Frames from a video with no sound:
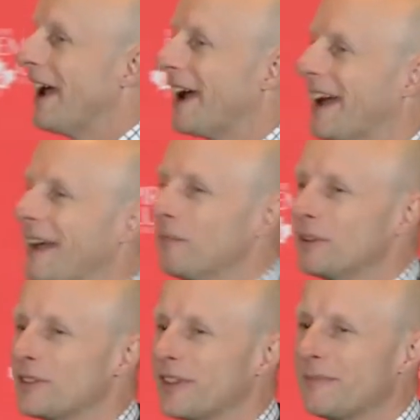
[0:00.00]
uh,
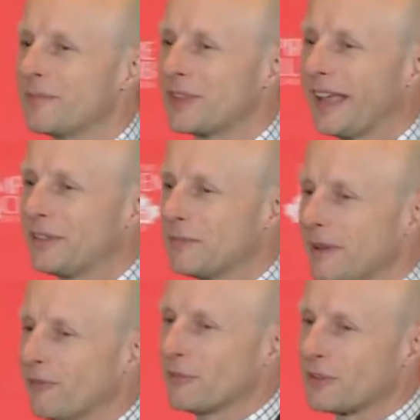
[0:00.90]
was um, saying to
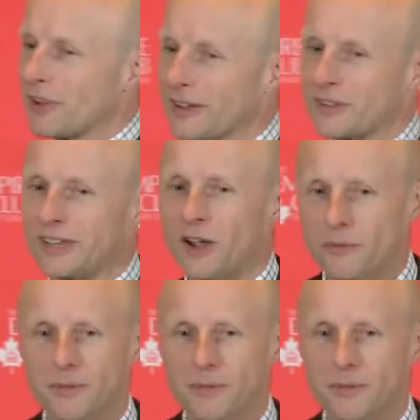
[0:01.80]
me from the start of the year,